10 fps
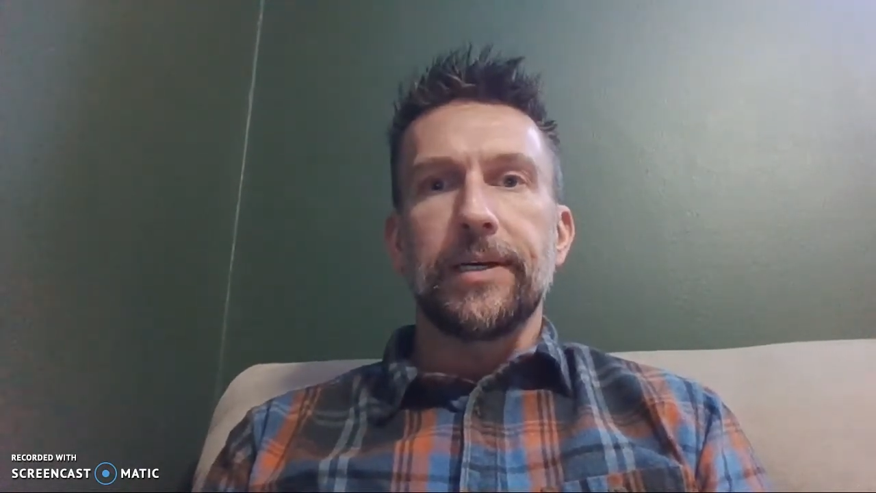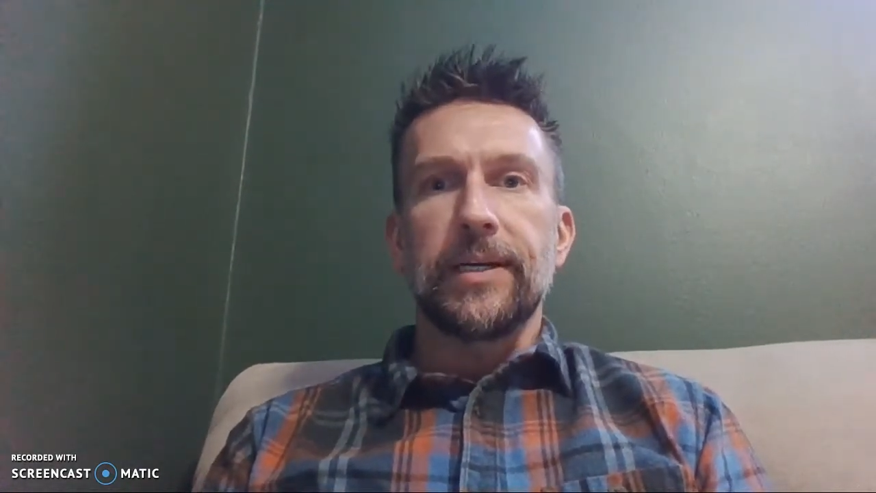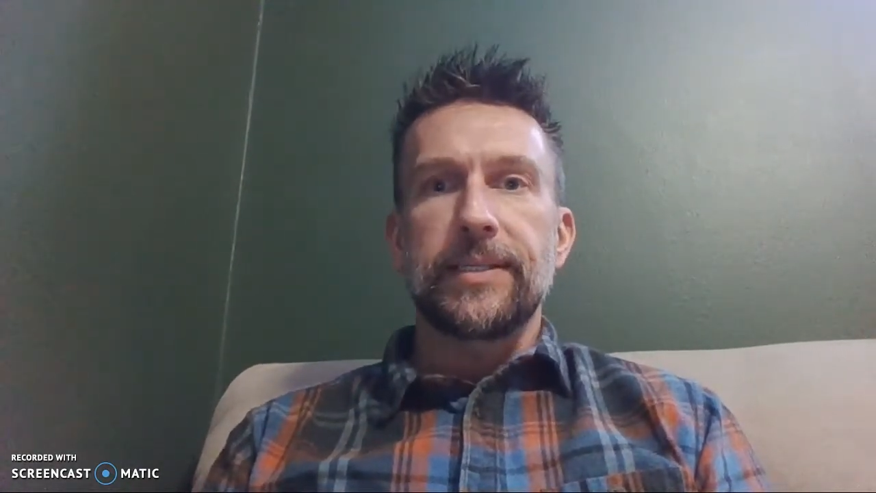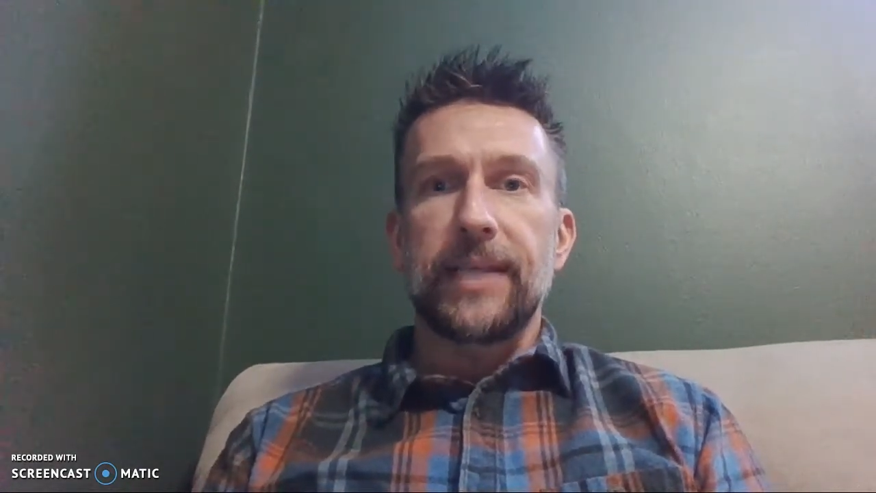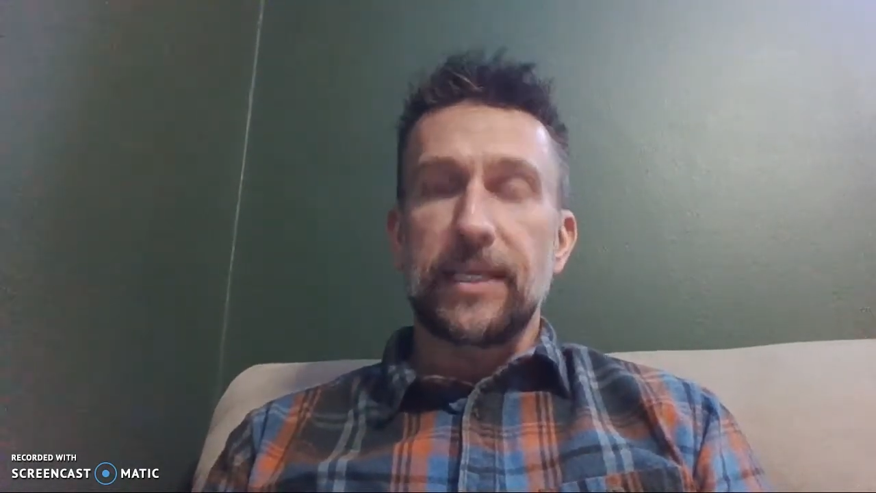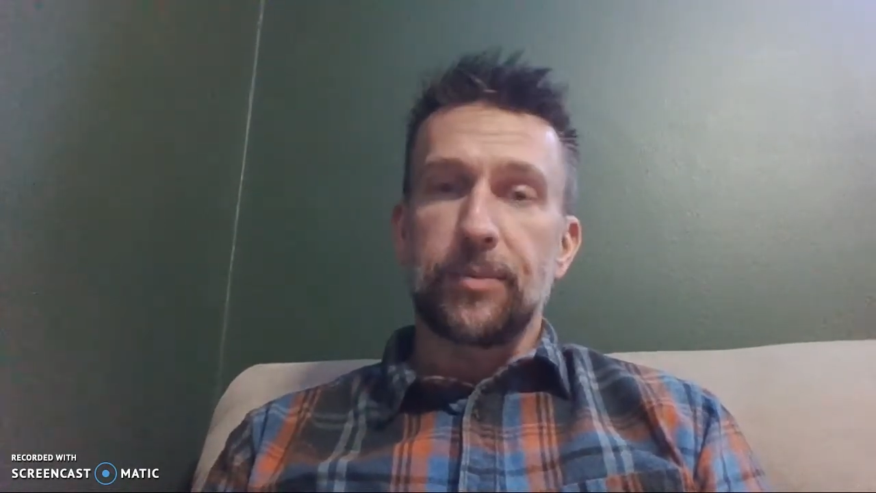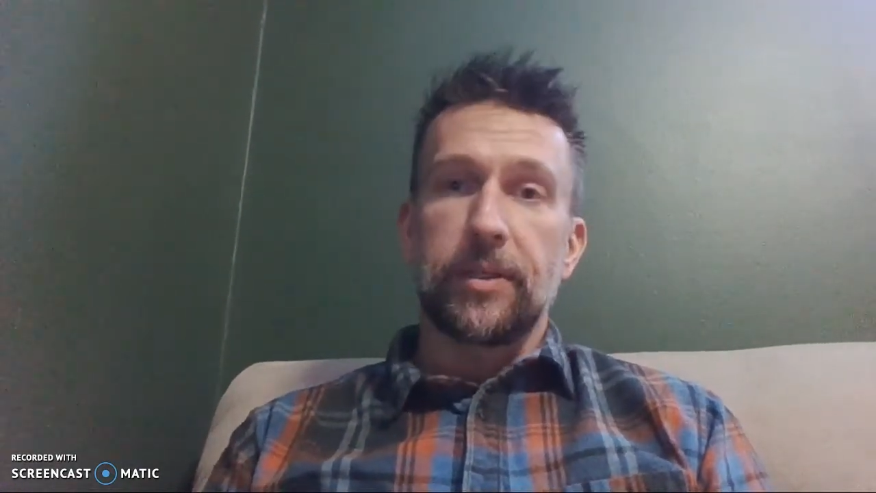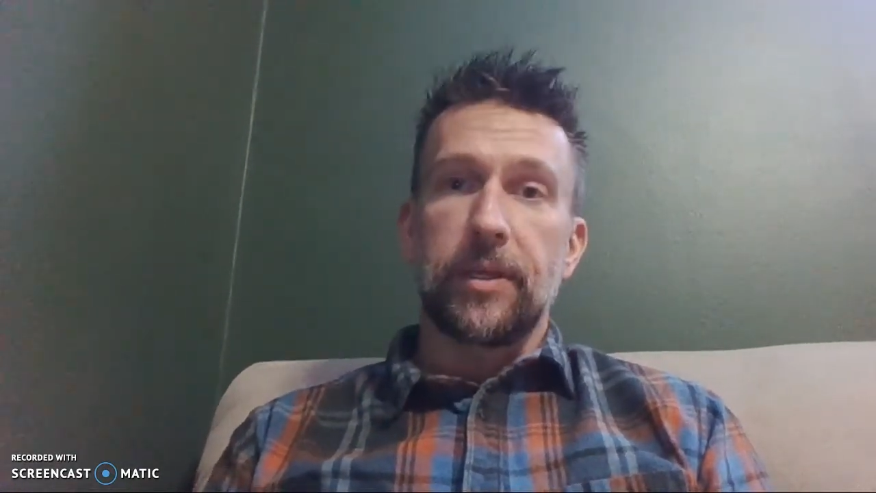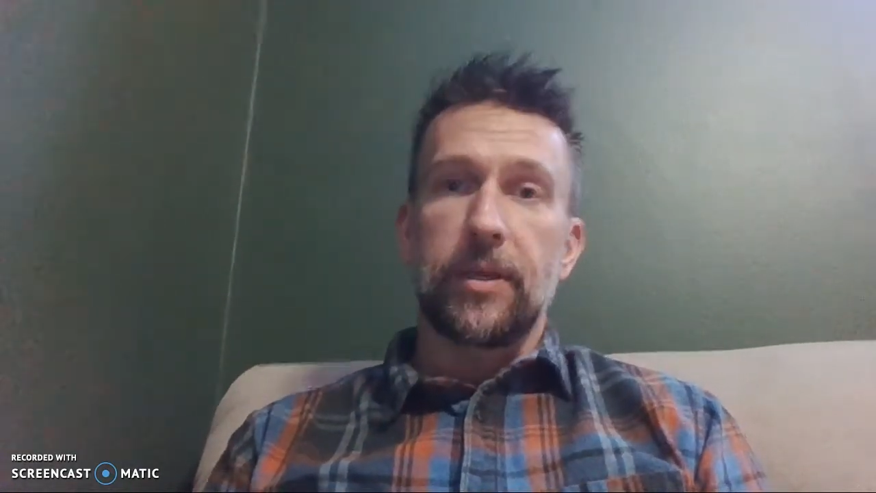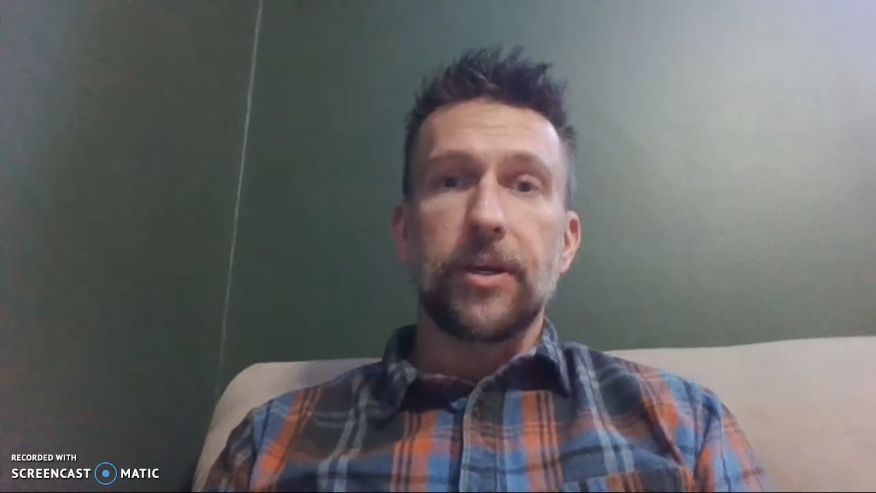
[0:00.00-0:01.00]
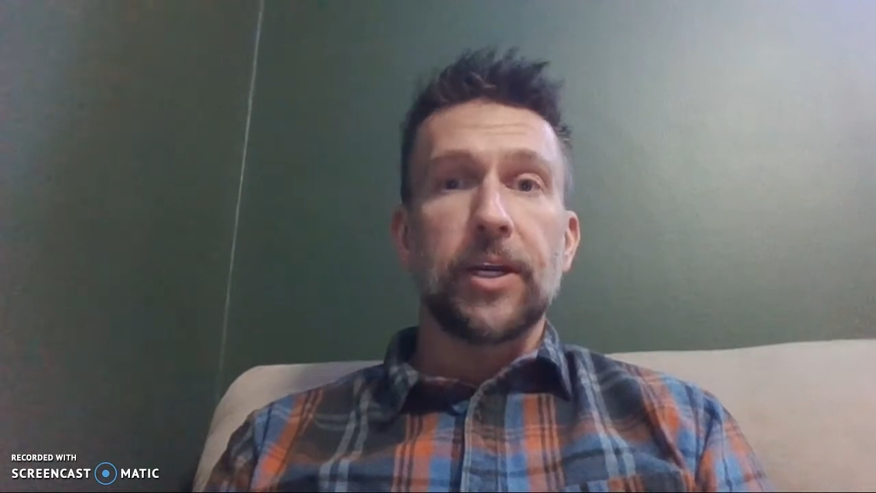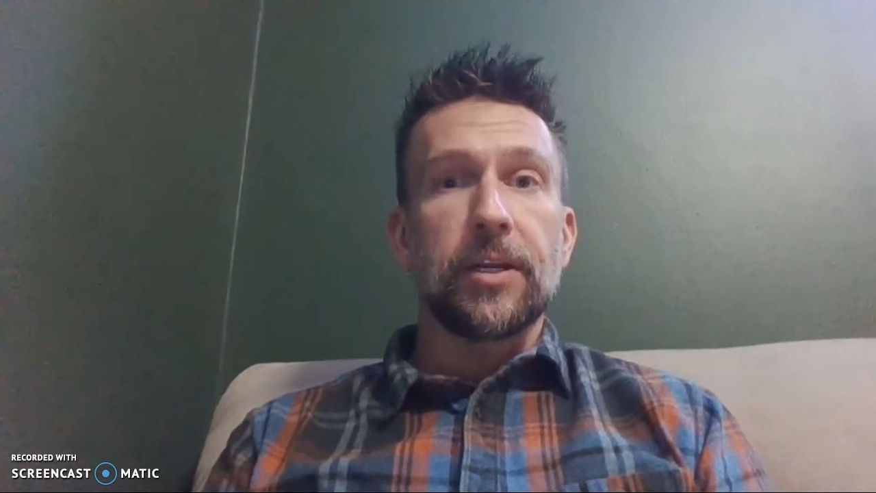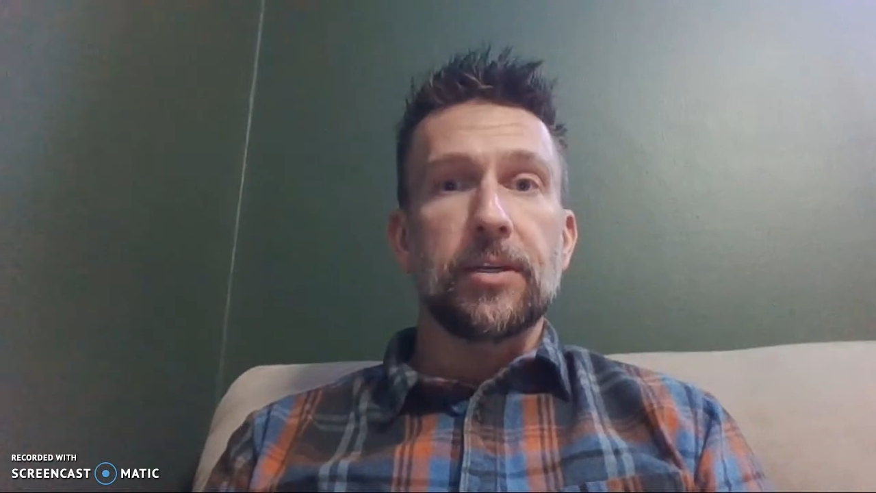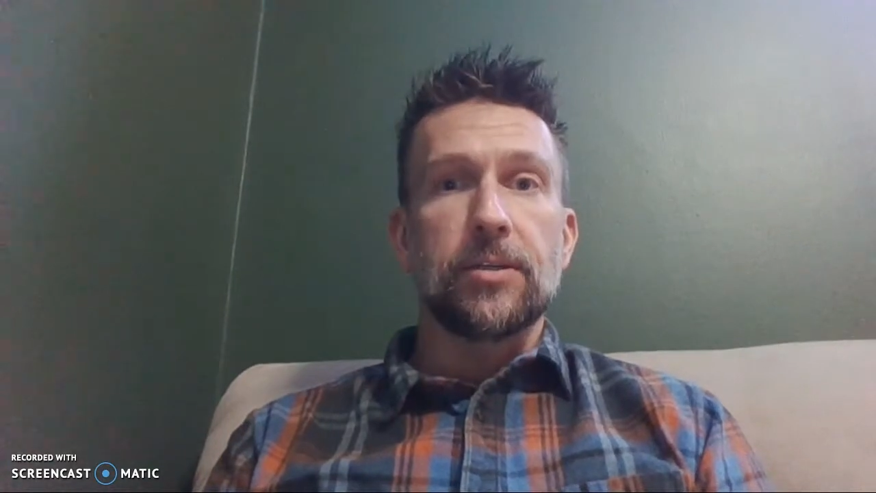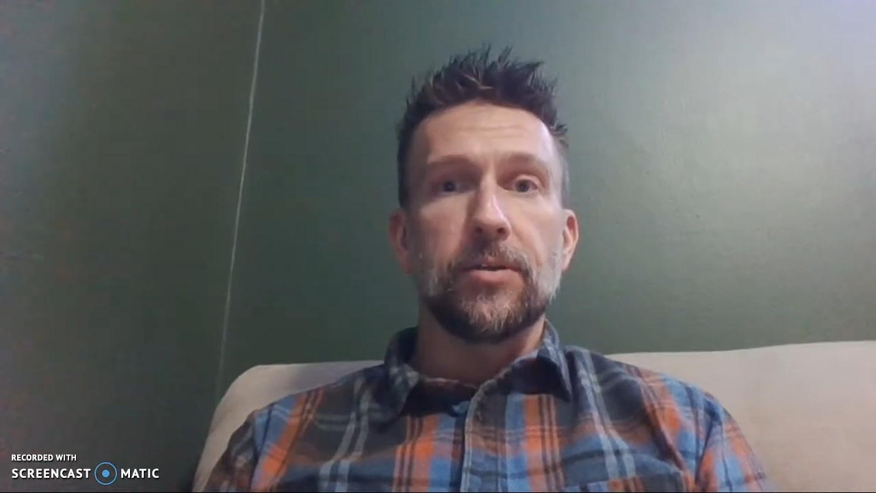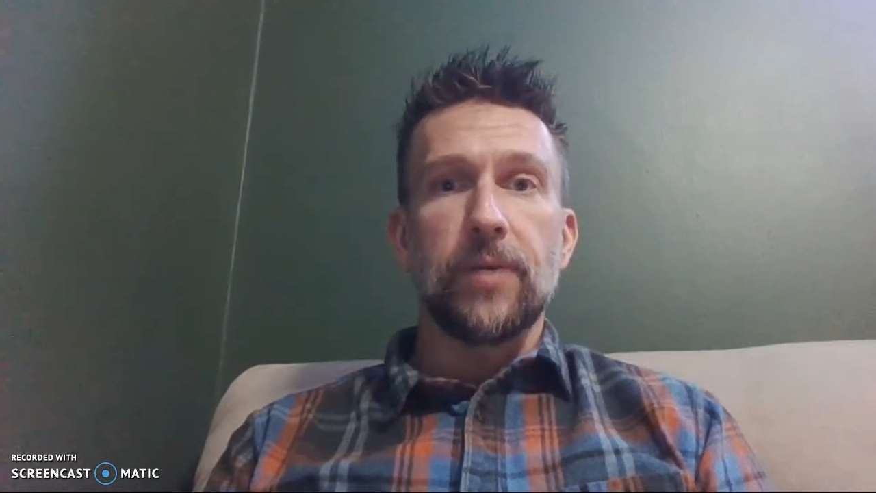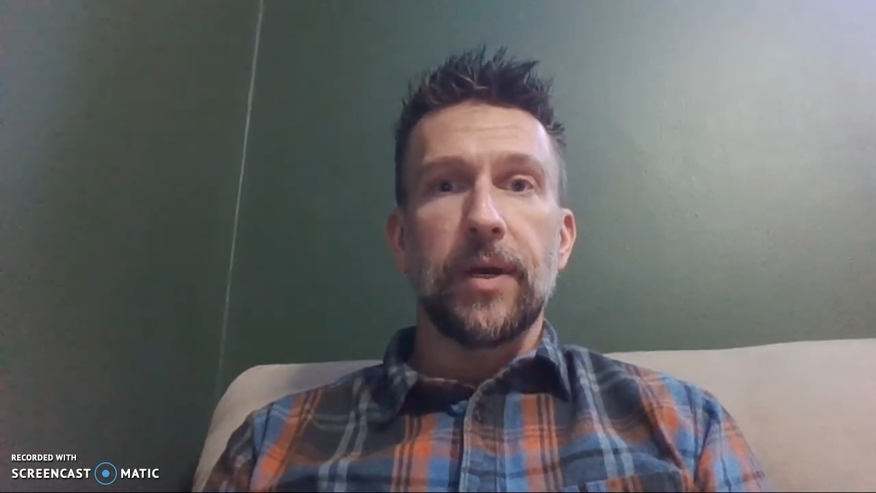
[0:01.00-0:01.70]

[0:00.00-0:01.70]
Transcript: assessment that you're going to do